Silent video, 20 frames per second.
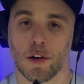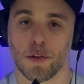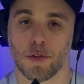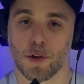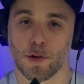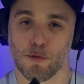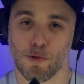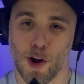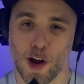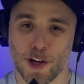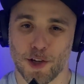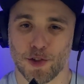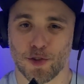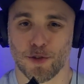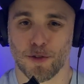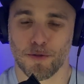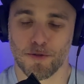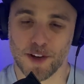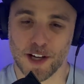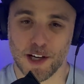the Ross
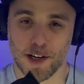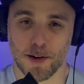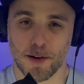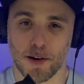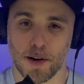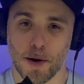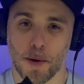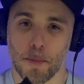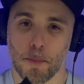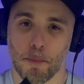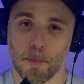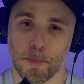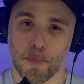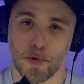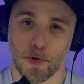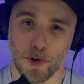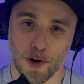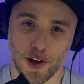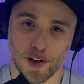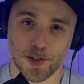Trevena
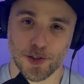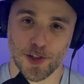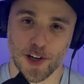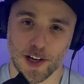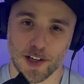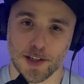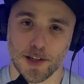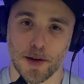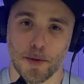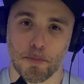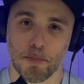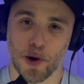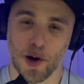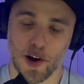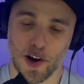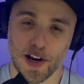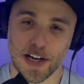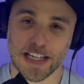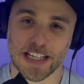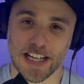Project
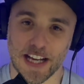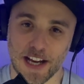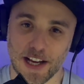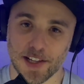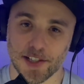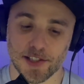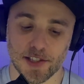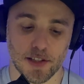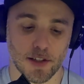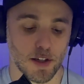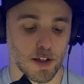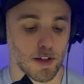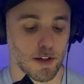podcast.